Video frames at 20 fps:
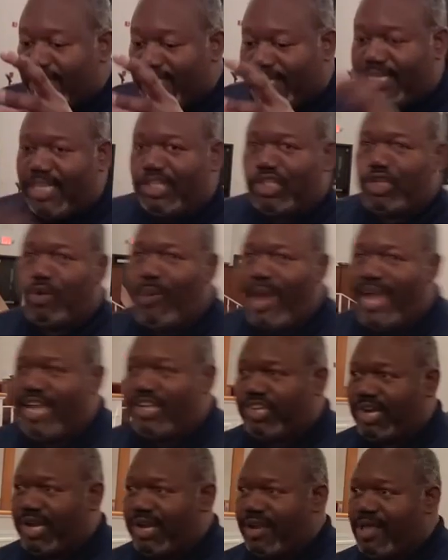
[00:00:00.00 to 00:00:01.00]

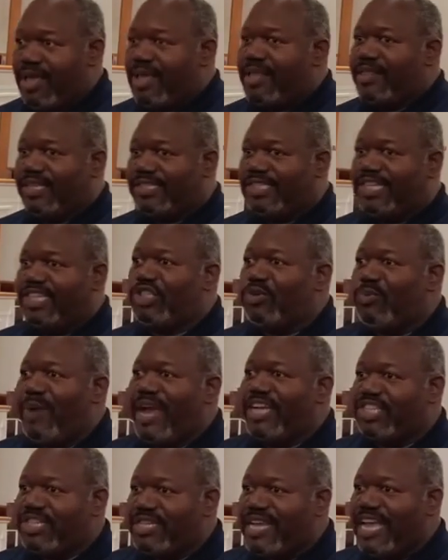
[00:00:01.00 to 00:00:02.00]
situation, the
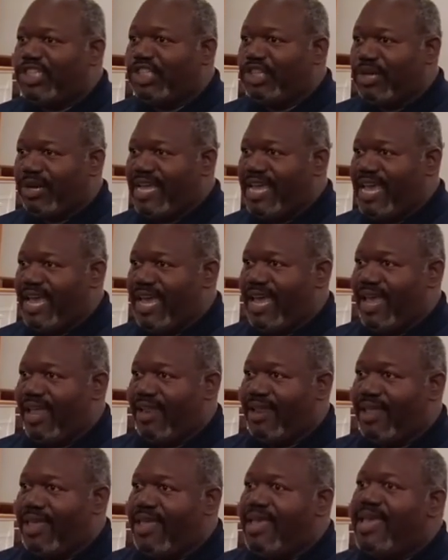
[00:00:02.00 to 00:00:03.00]
situation that you're in,